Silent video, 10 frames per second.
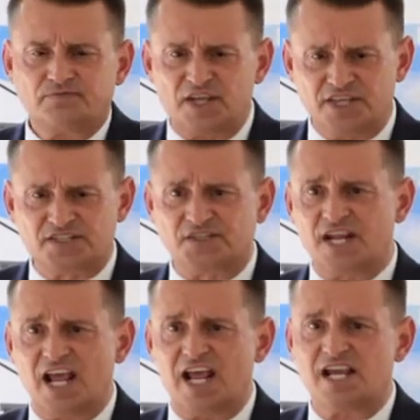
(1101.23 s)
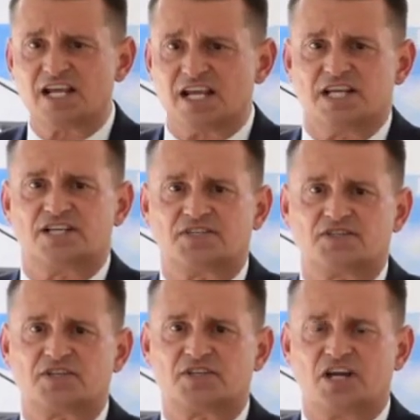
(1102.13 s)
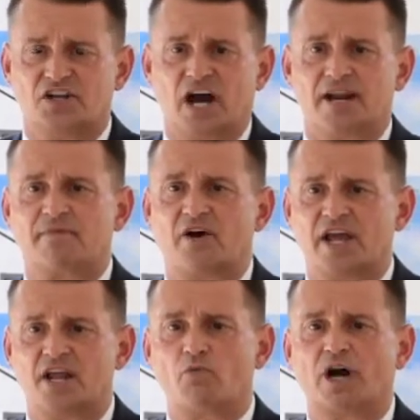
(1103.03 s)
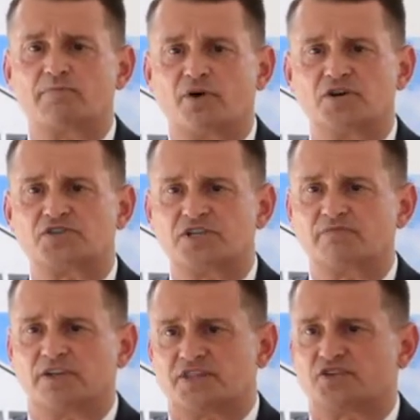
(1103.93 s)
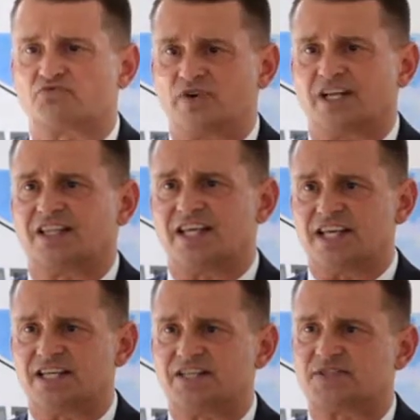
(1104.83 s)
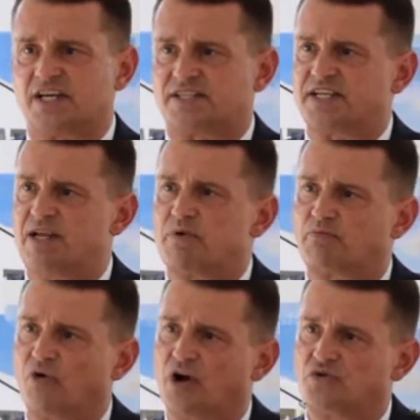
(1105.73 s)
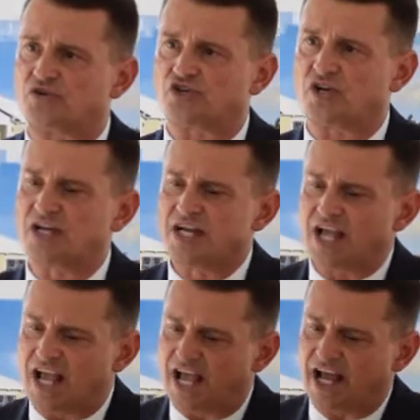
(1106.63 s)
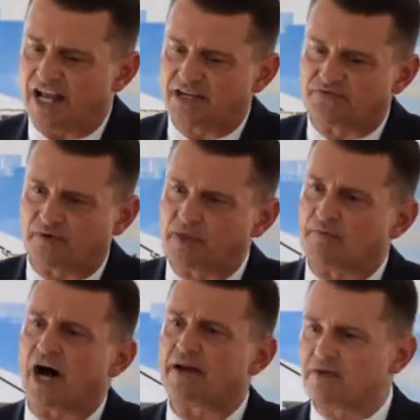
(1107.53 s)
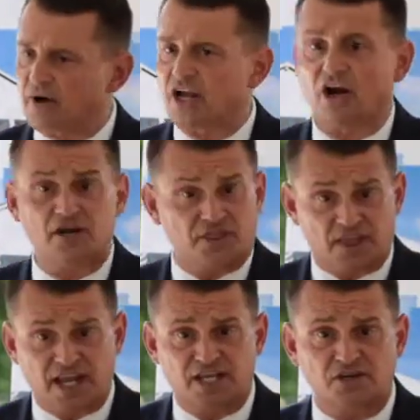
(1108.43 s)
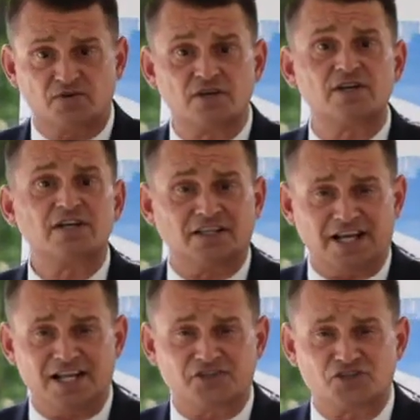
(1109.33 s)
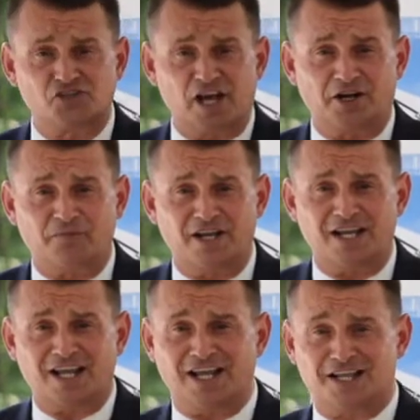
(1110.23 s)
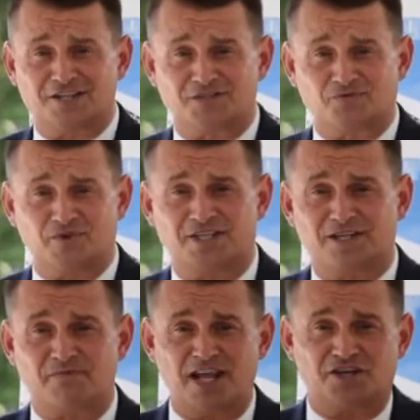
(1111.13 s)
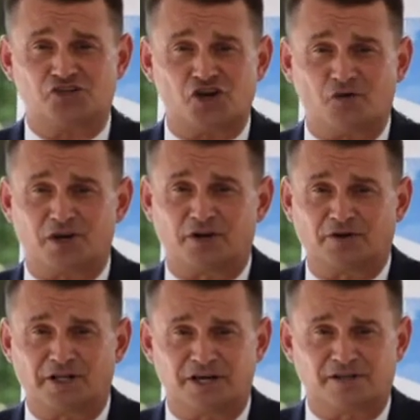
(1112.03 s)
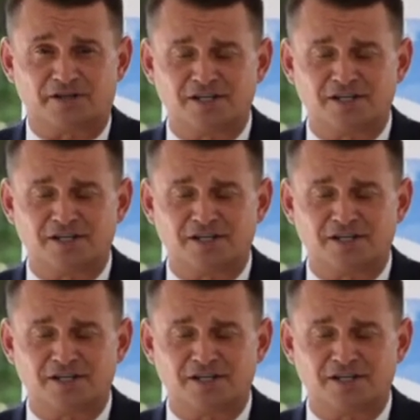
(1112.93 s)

this day is not about any one person, but this really is a team approach. And from the bottom of my heart, thank you, ladies and gentlemen. And we did make a joke earlier.